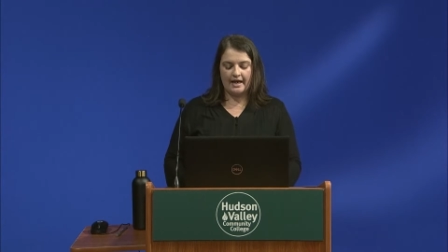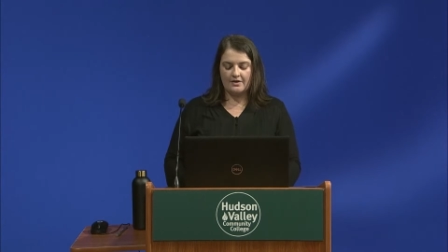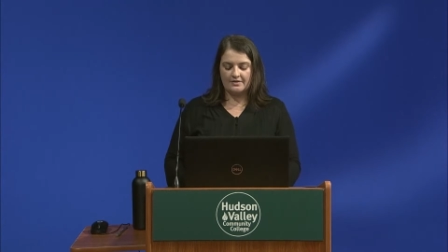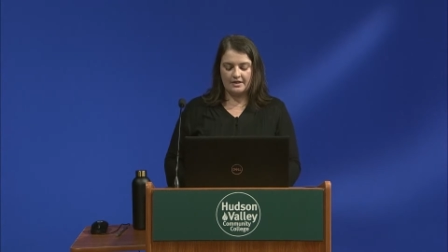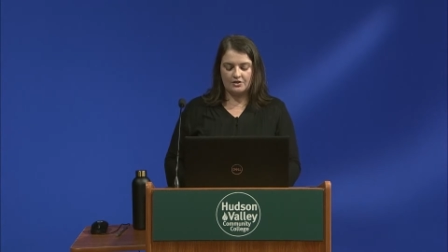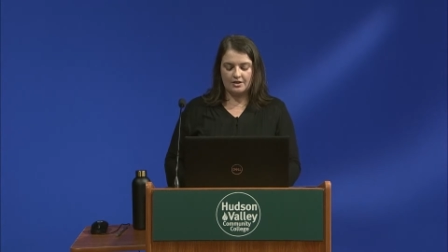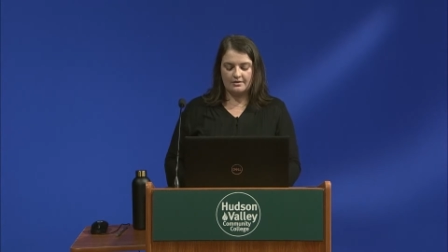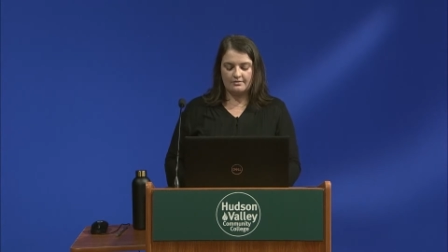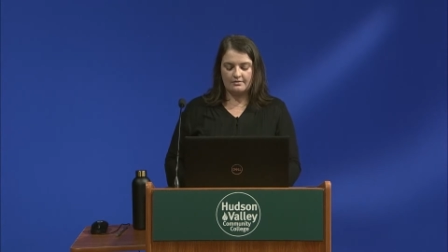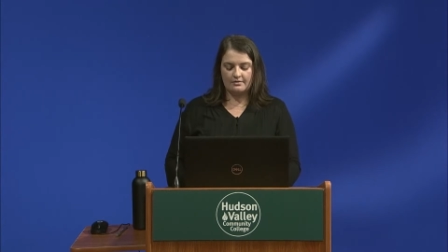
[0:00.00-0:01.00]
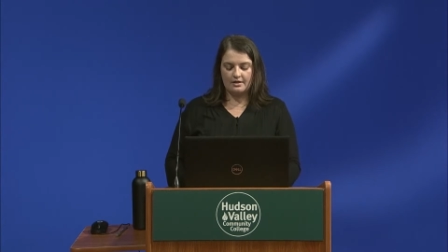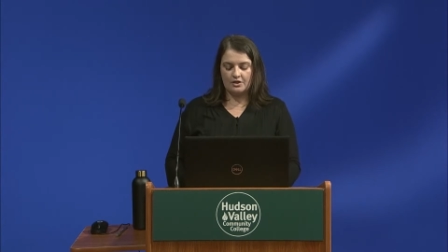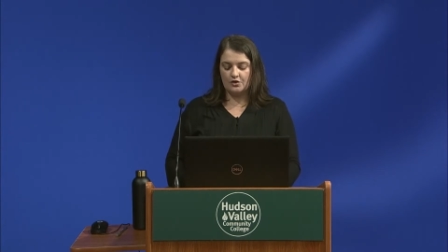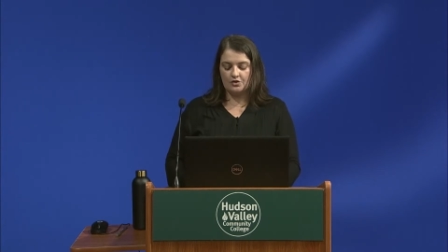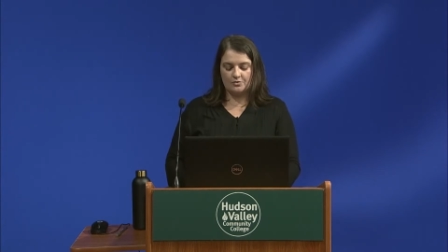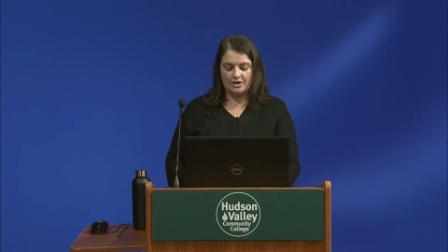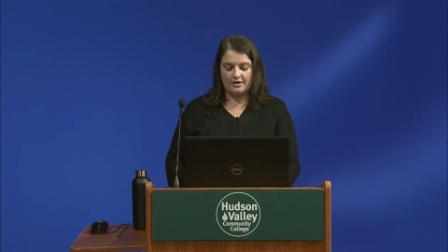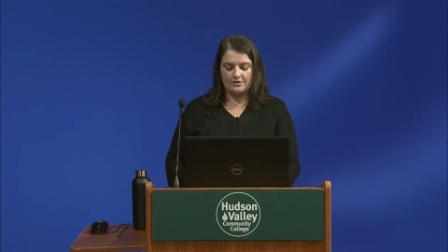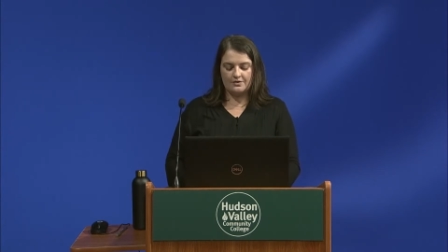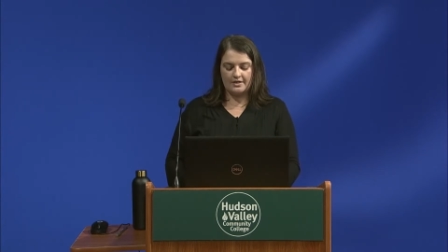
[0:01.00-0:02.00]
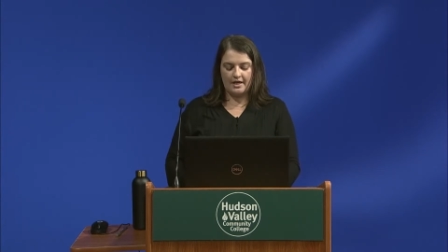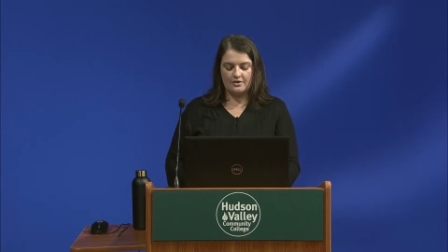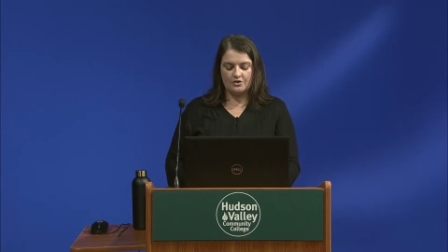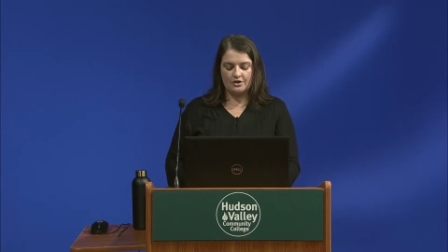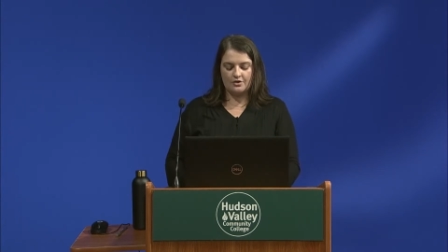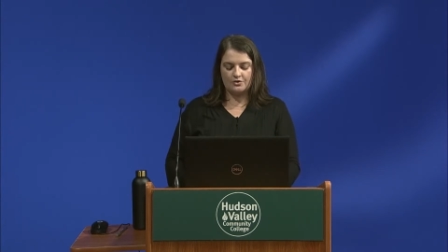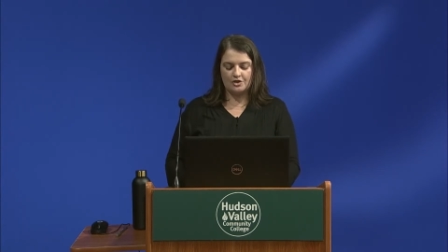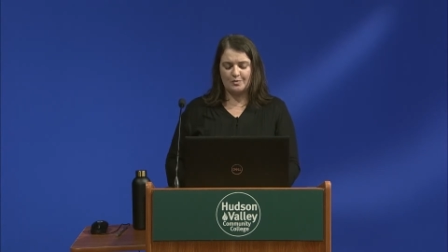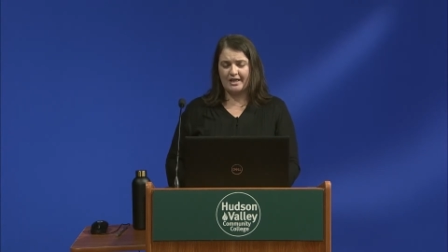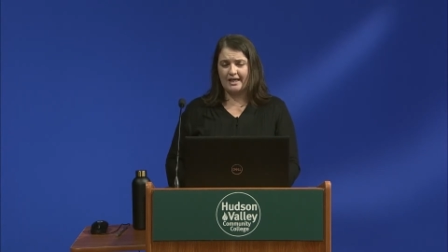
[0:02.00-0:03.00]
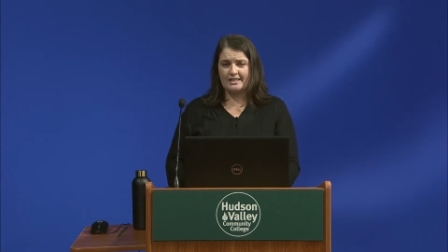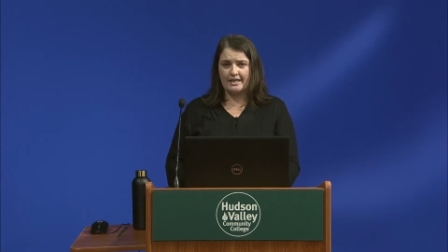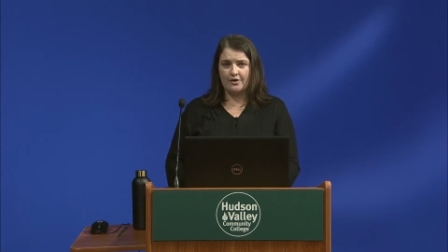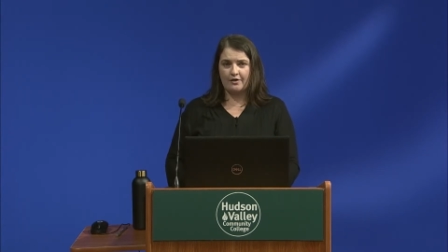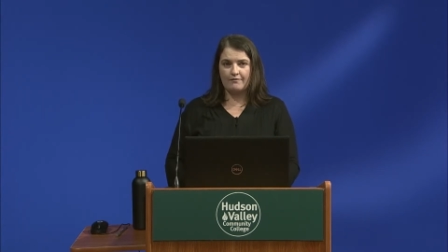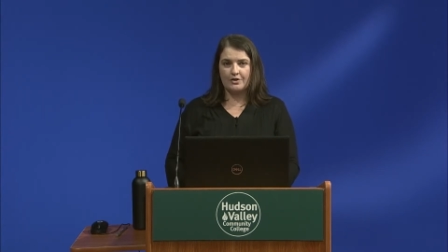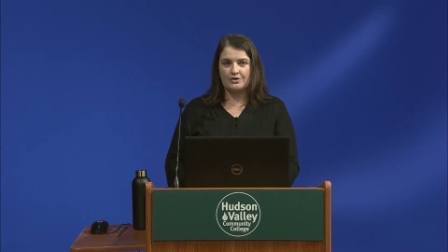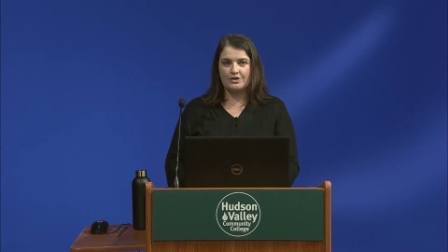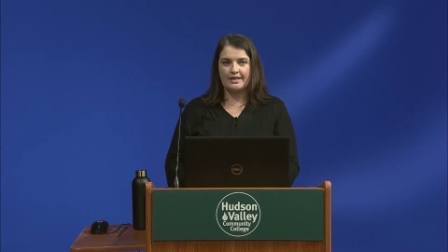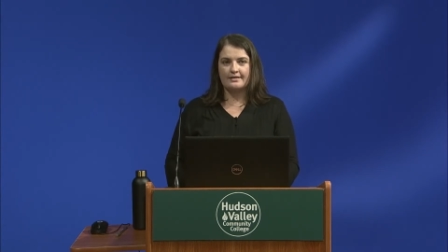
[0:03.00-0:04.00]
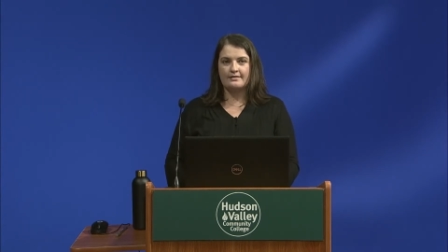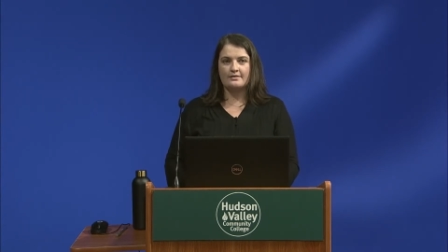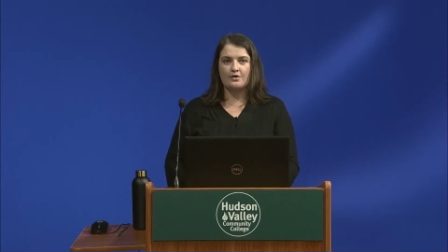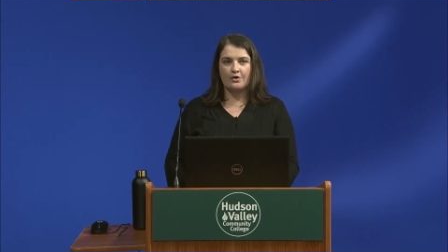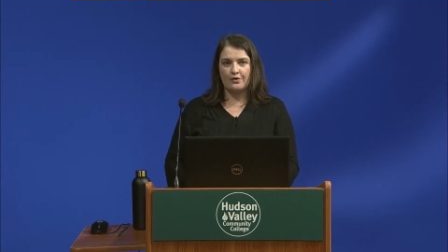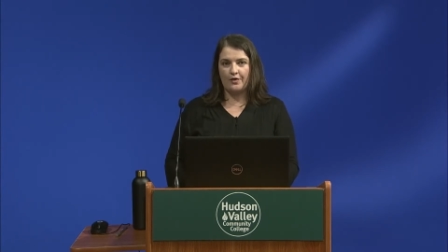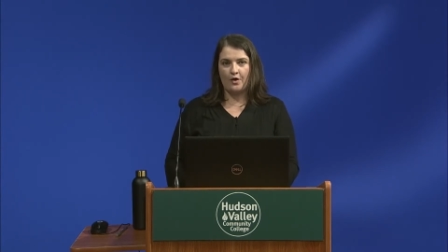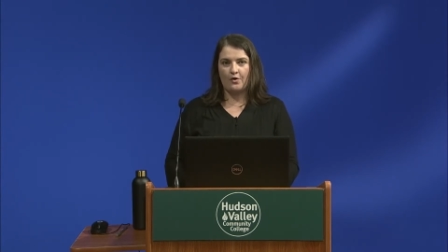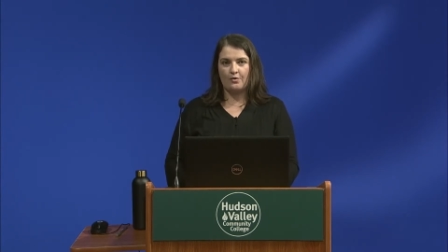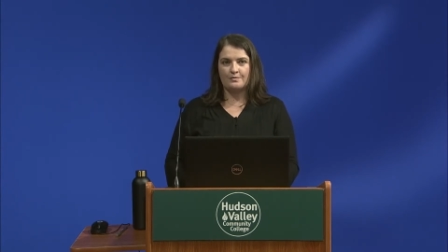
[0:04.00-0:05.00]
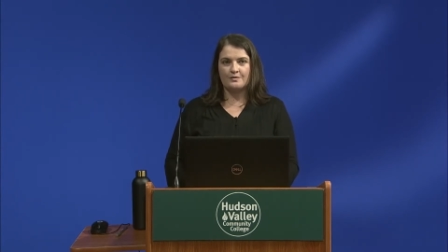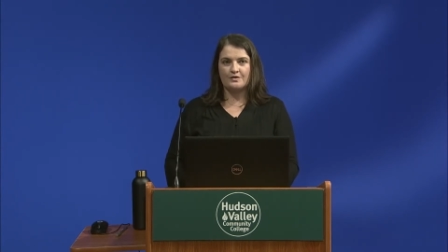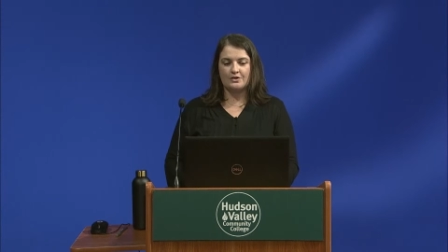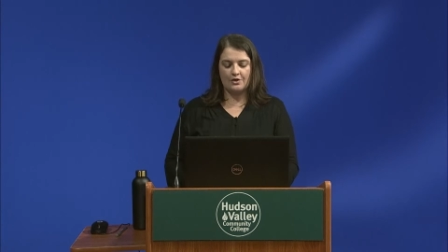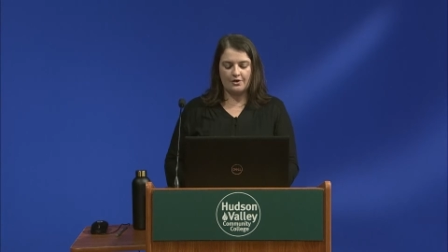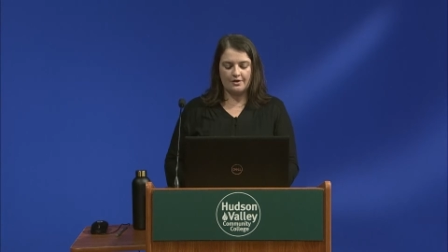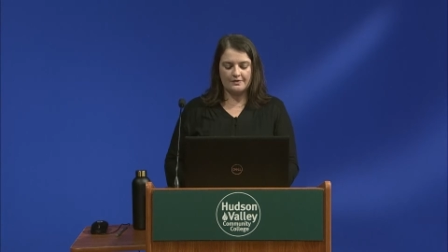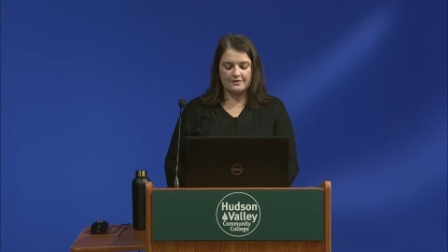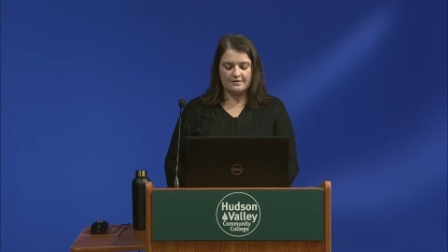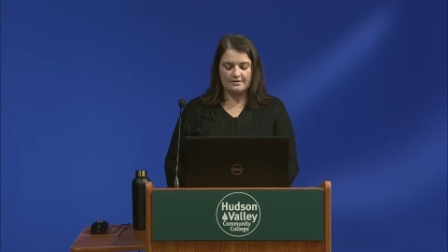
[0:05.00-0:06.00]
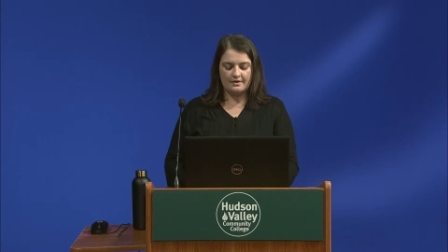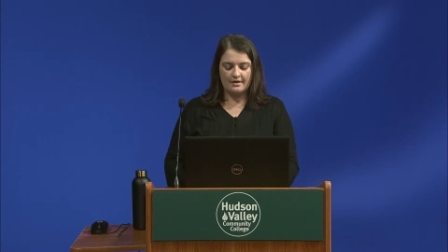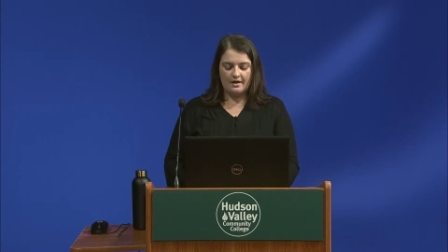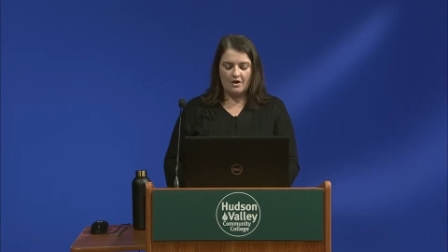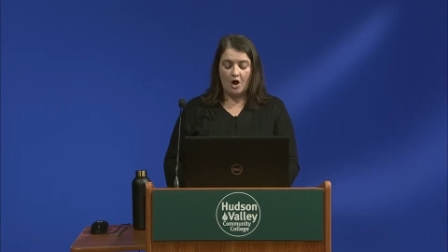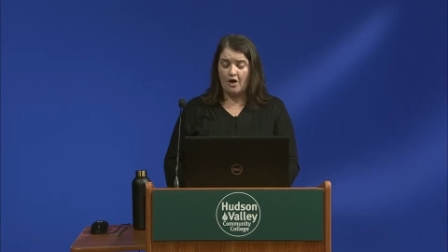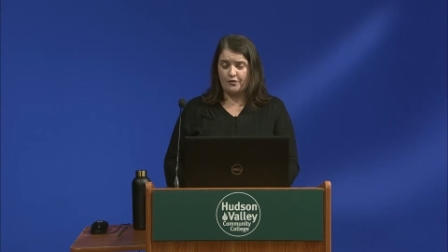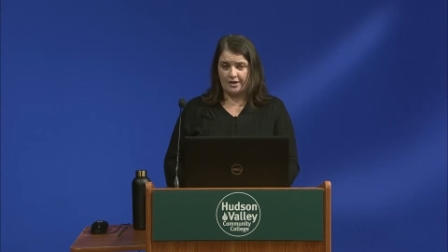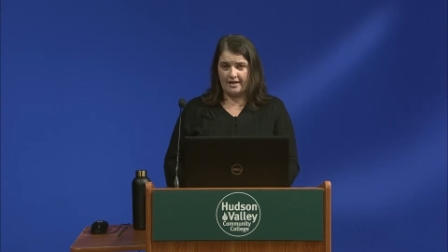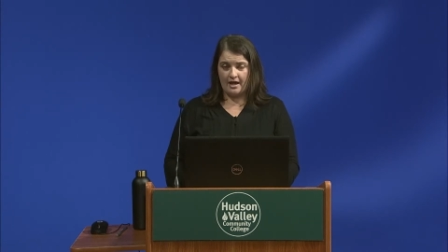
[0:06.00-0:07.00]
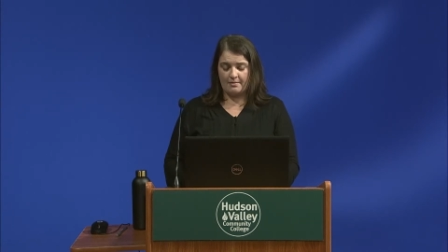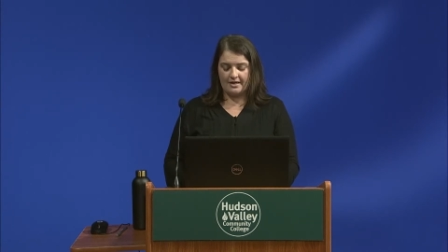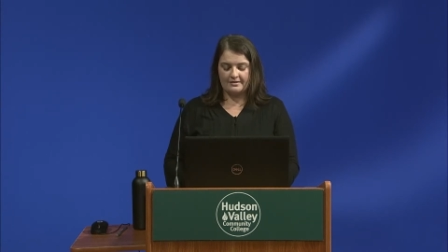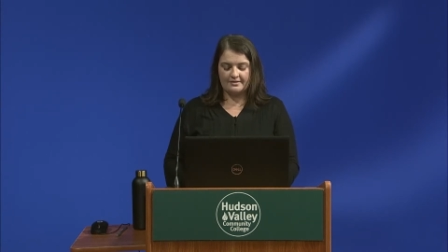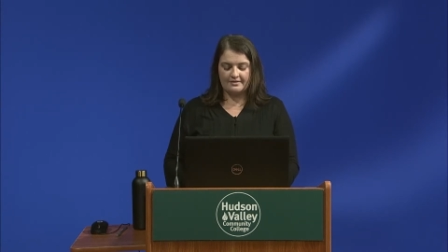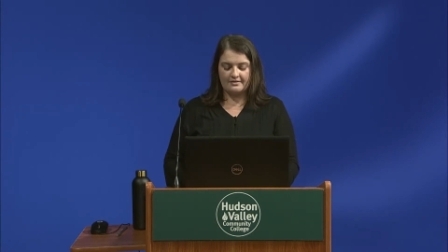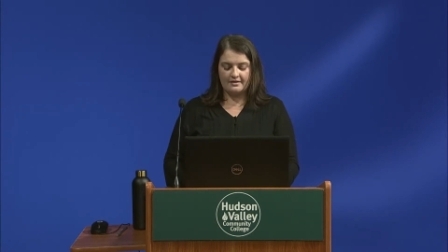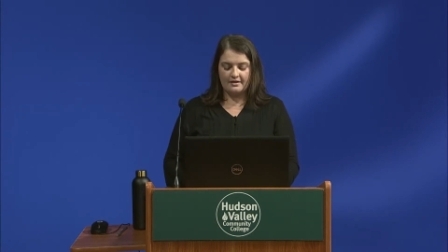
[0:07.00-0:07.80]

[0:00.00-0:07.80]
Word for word: House Nation, the YouTube channels that show shipping container conversions, earth homes, yurts, off-grid cabins.